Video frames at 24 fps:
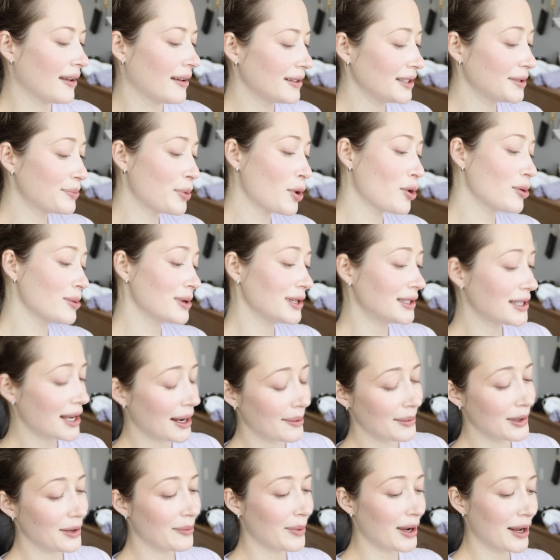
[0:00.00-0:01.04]
it's probably
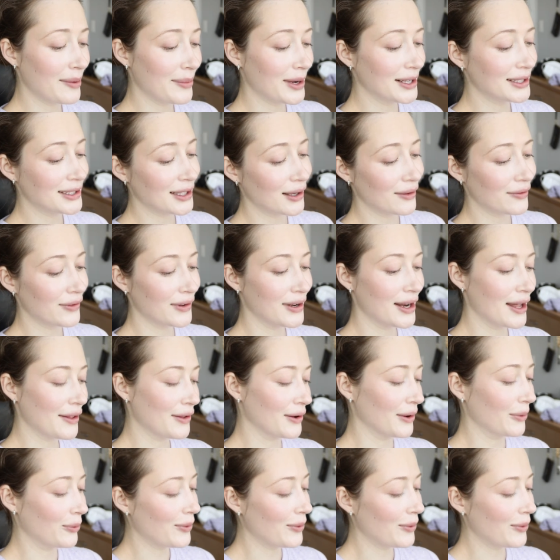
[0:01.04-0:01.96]
time to buy myself another